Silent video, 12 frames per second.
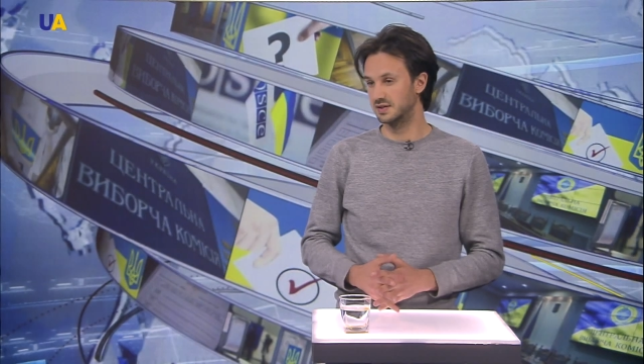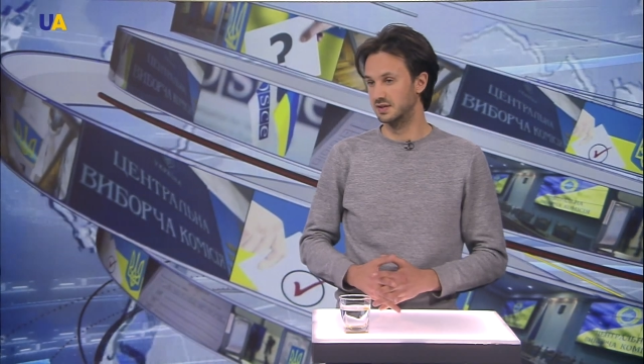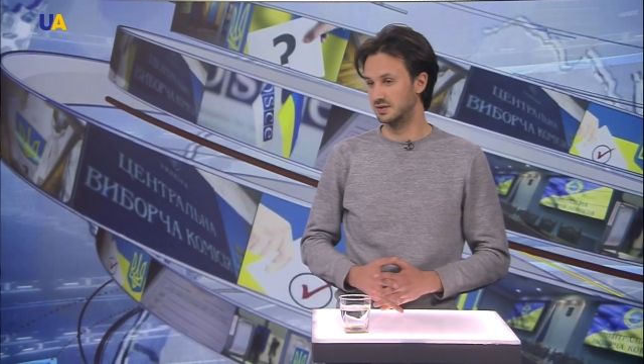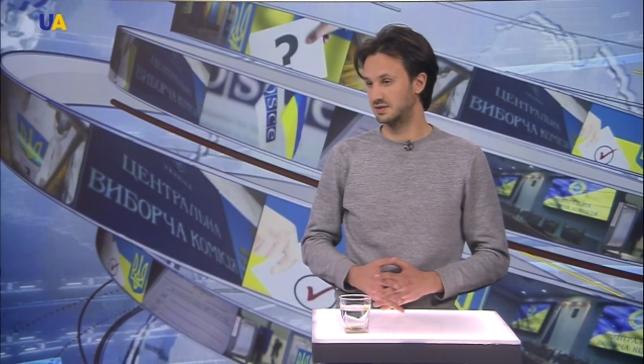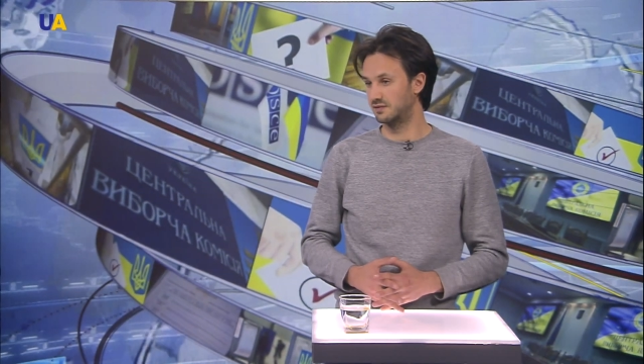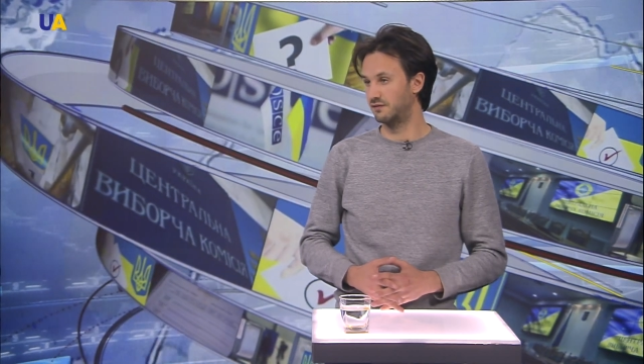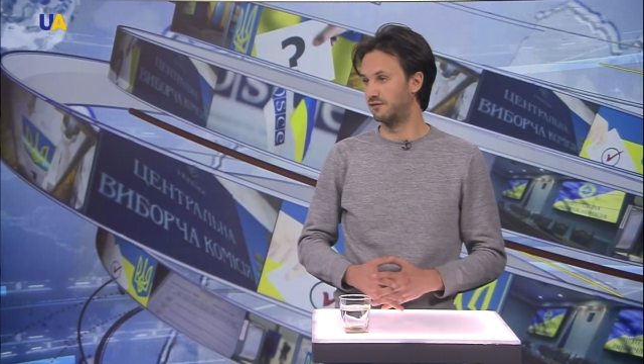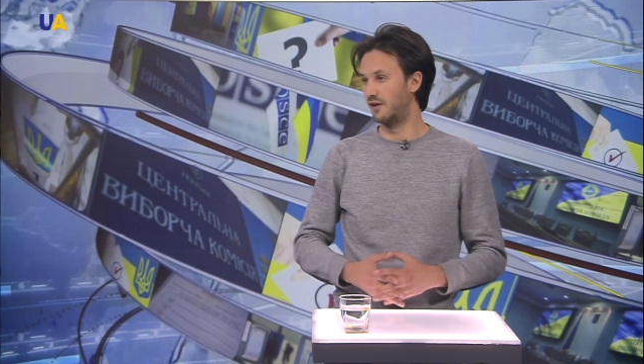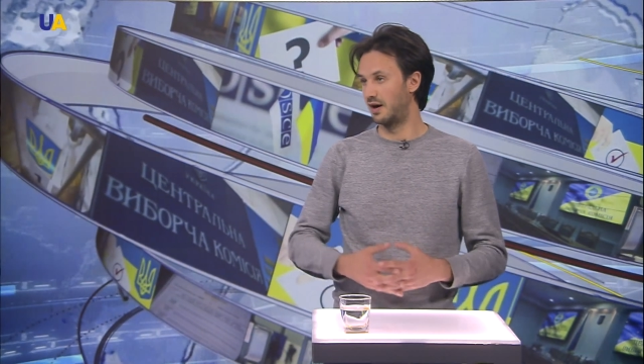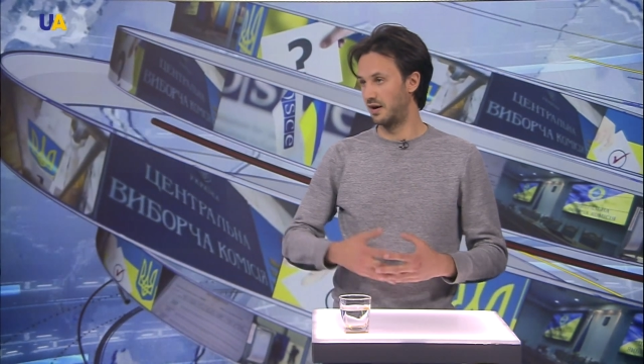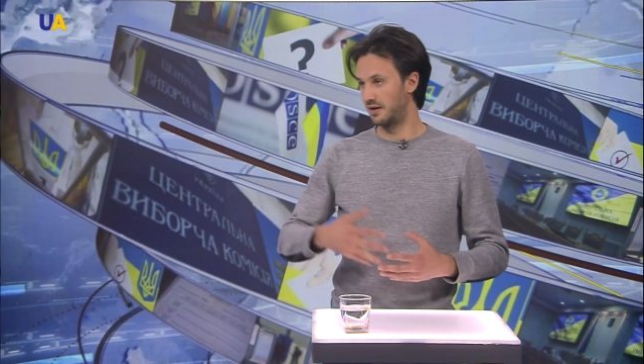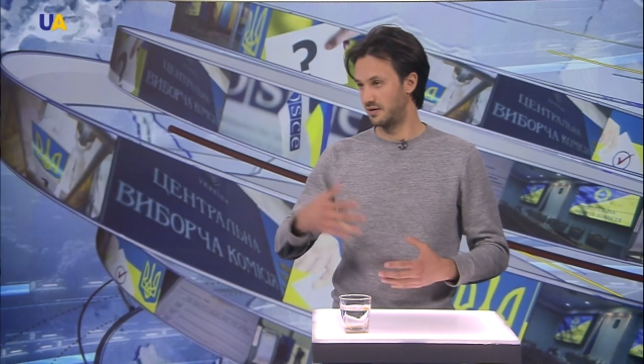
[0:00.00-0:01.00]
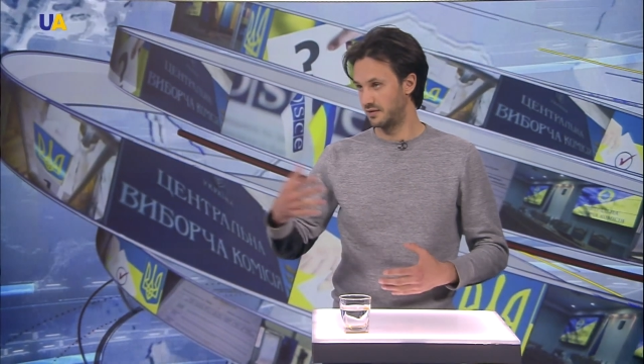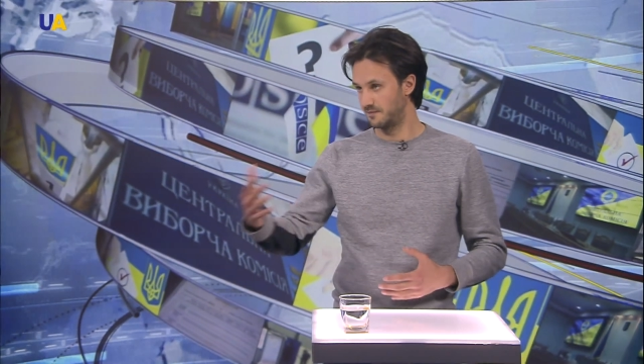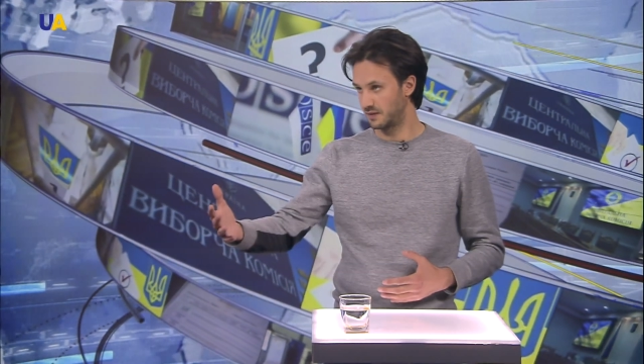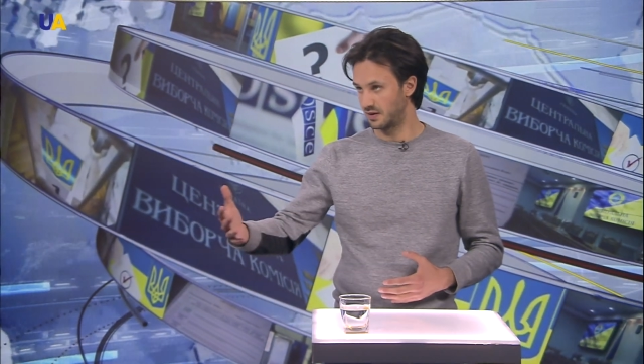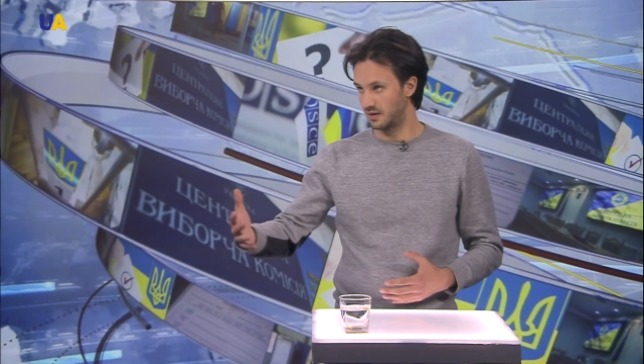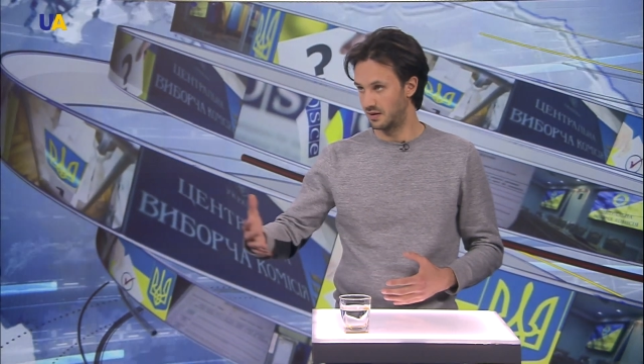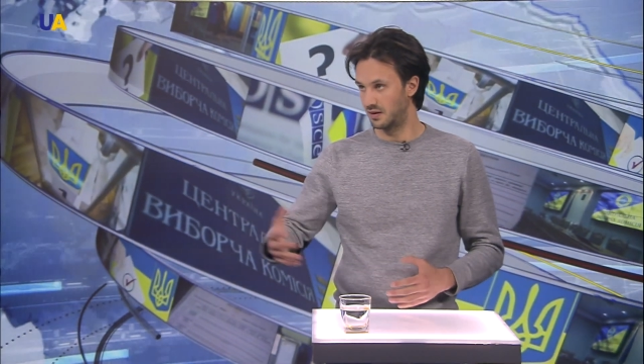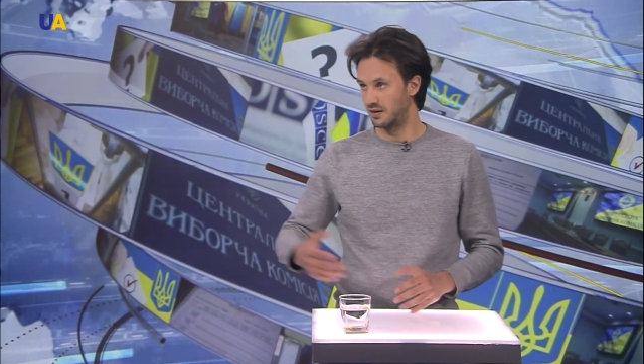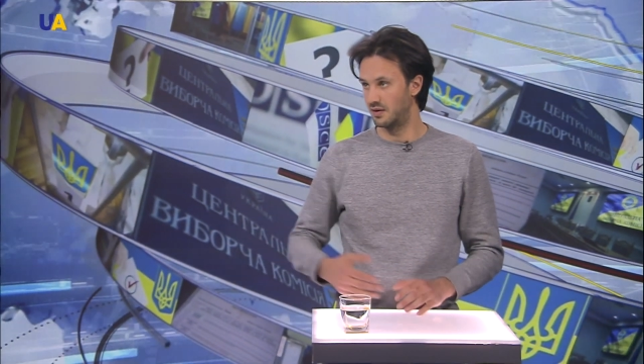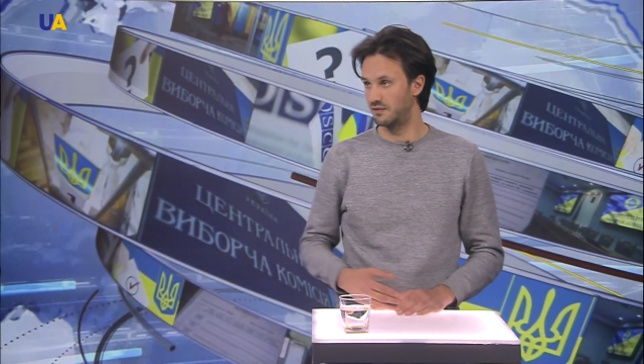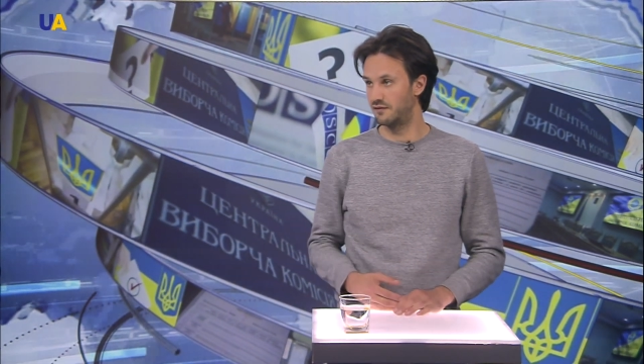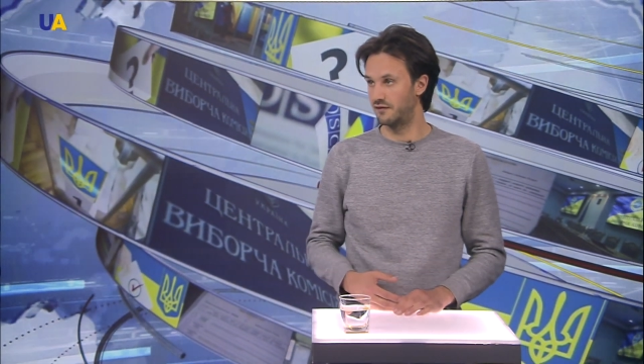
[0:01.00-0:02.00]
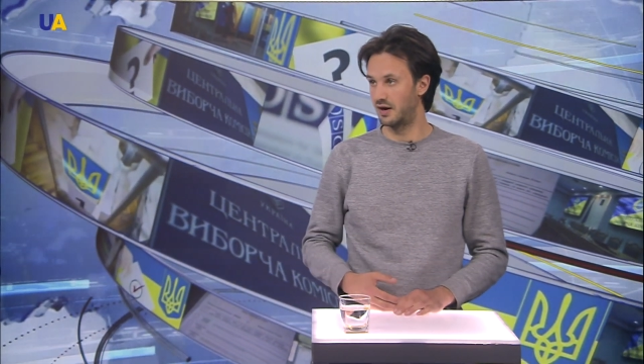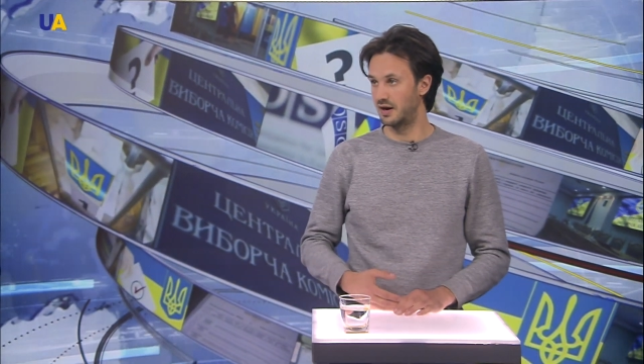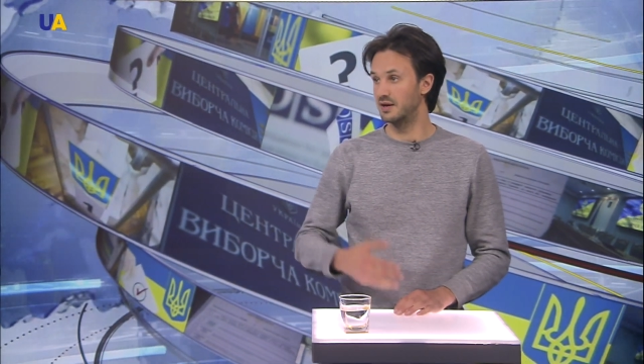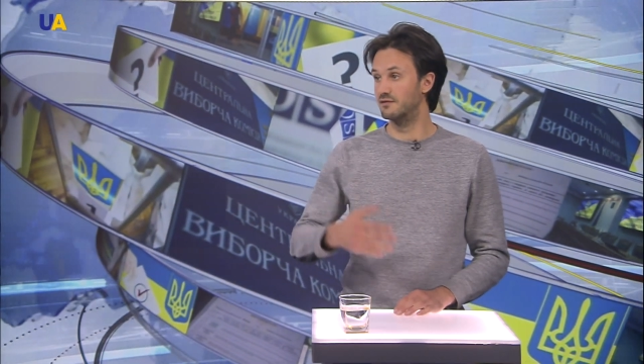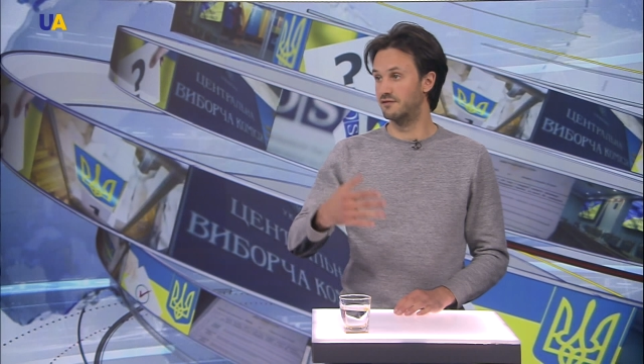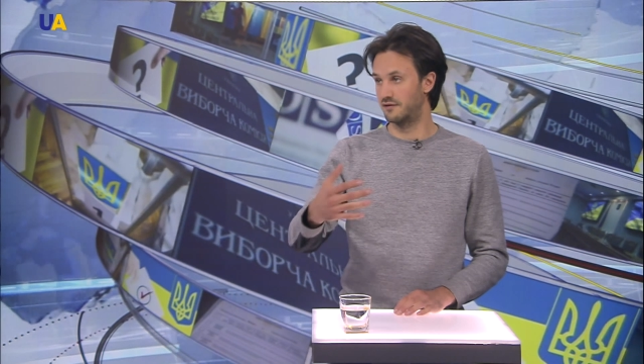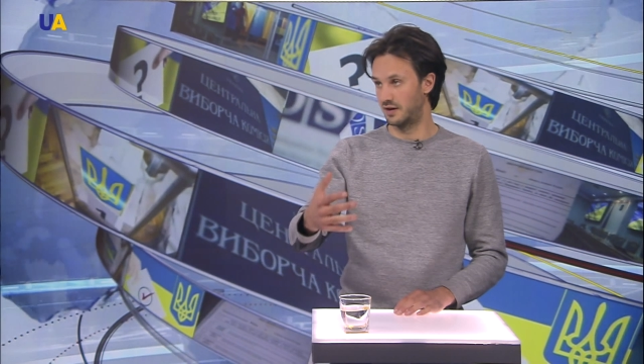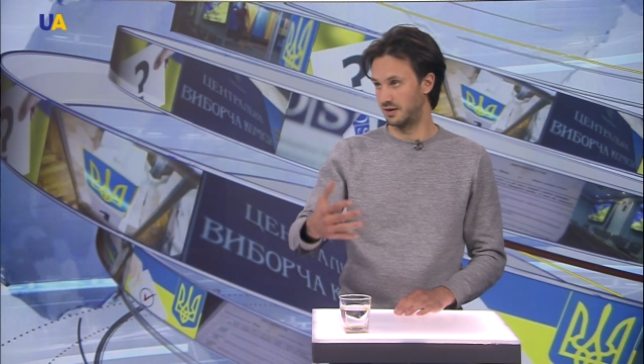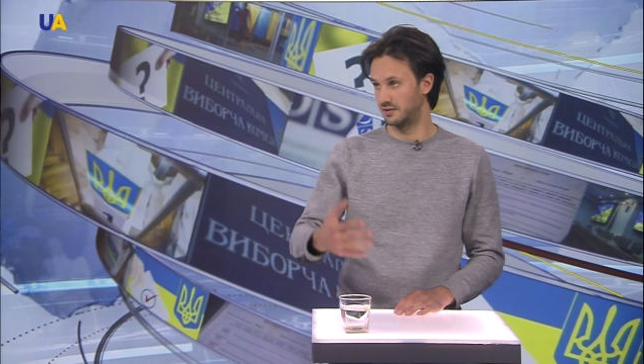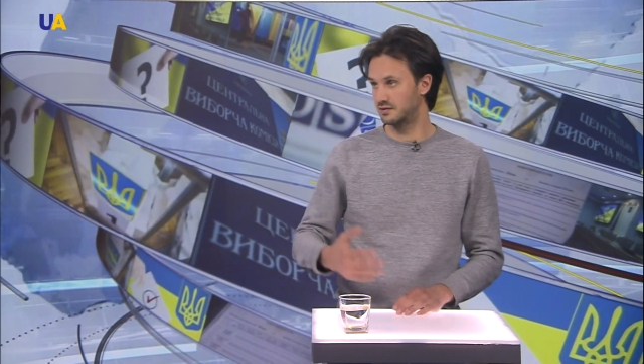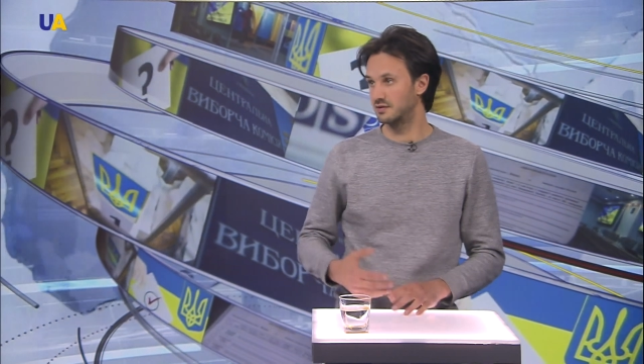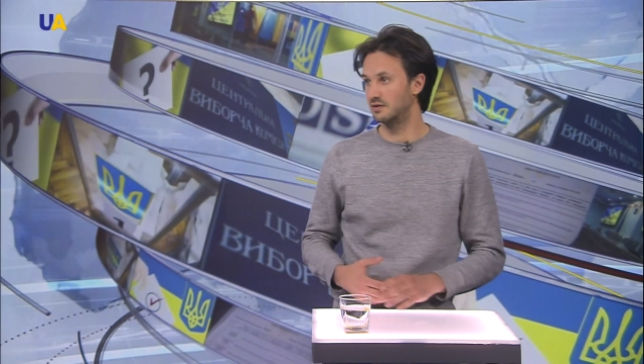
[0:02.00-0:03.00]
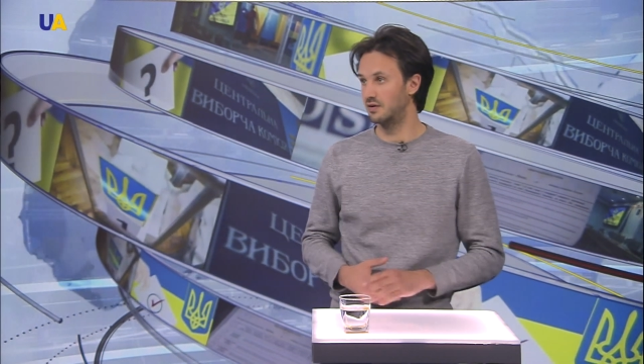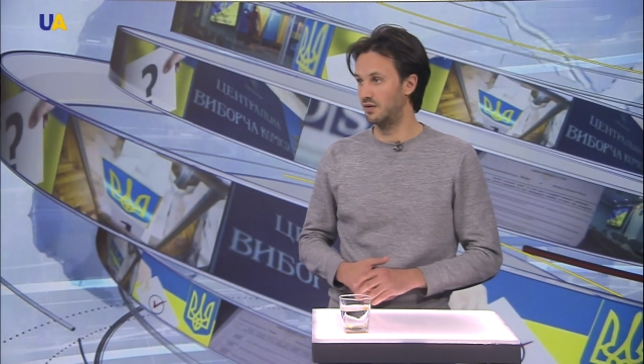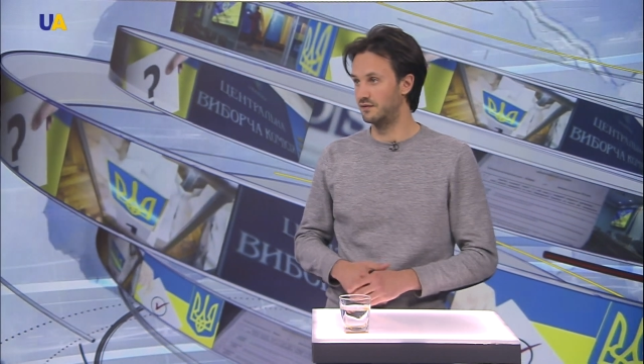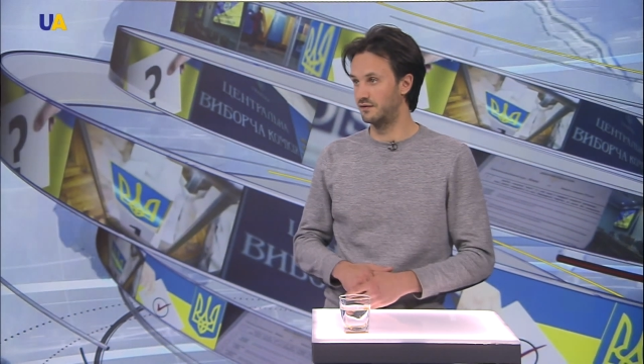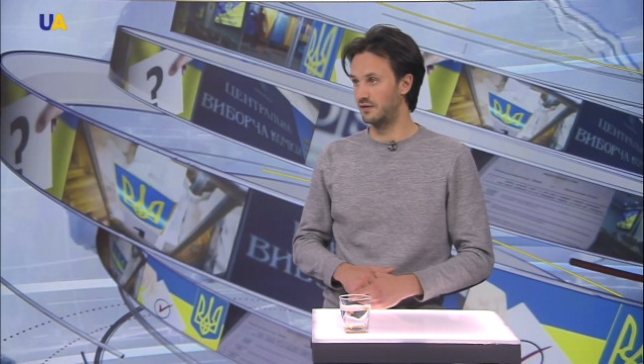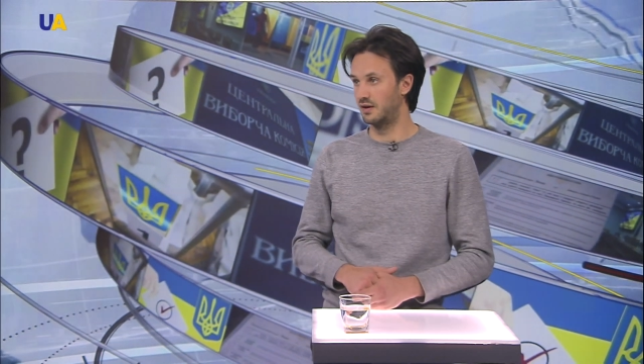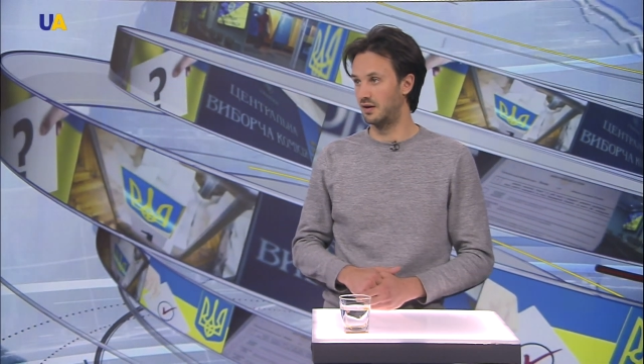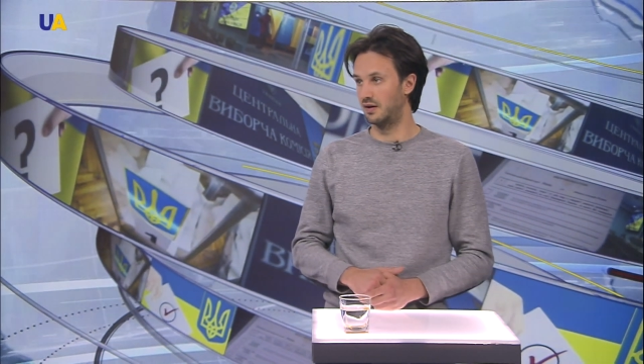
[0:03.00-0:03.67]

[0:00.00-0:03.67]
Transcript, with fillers: he's far in front of